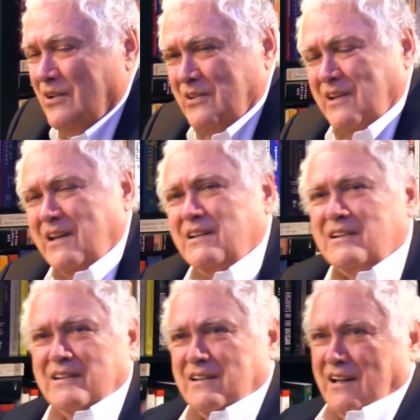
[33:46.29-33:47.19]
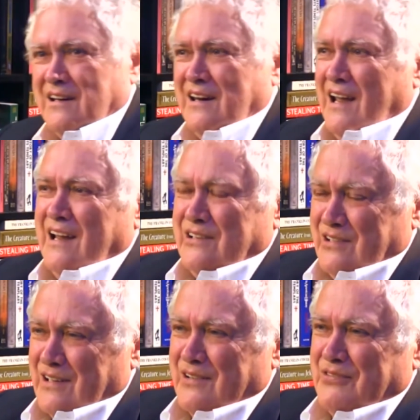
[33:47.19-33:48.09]
because he's a
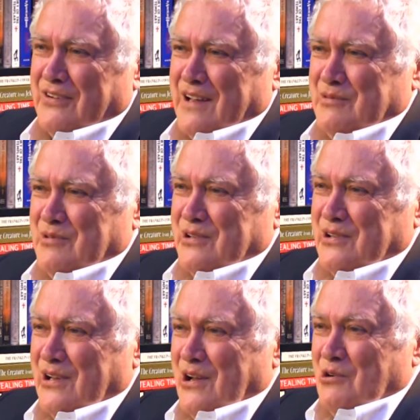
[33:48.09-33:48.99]
nationally famous